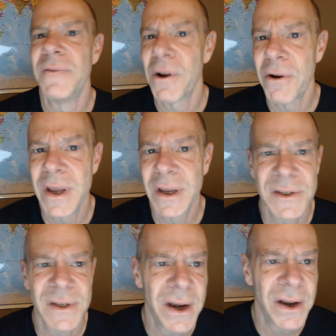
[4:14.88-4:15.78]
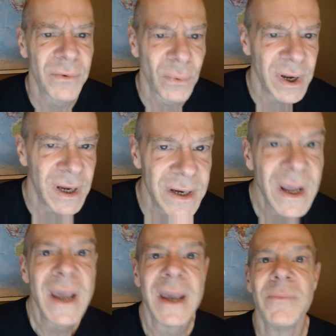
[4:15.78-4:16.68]
a very exciting
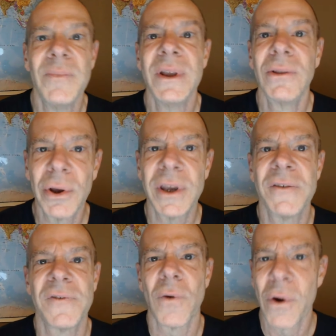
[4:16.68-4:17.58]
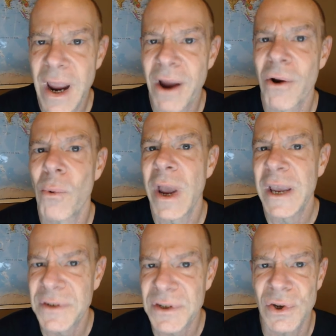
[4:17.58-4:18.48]
read, and be looking for
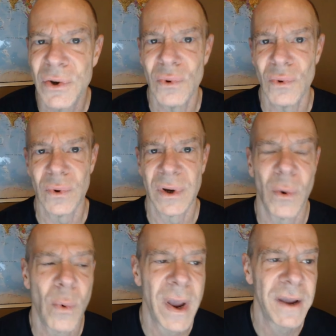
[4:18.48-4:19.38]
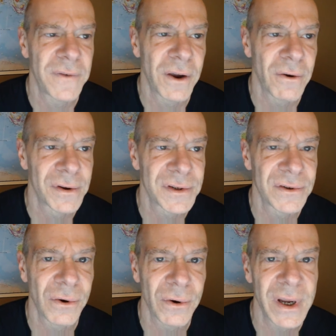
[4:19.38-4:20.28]
Airwaves 2, a Wayfarer
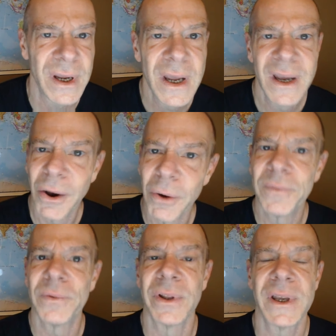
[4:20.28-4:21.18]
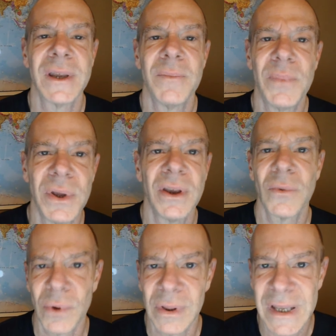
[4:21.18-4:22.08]
story, hopefully
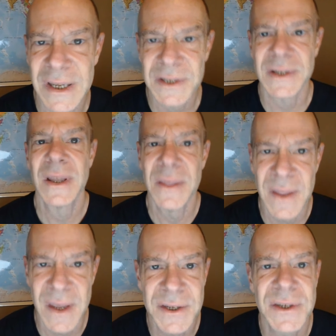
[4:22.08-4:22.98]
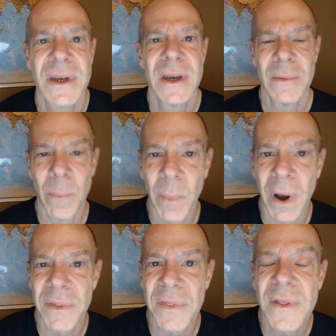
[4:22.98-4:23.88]
being released this
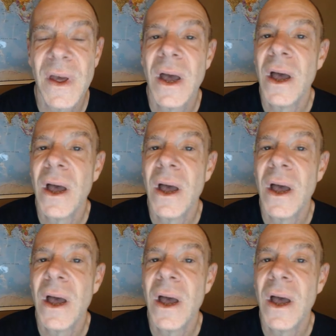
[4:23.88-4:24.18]
month.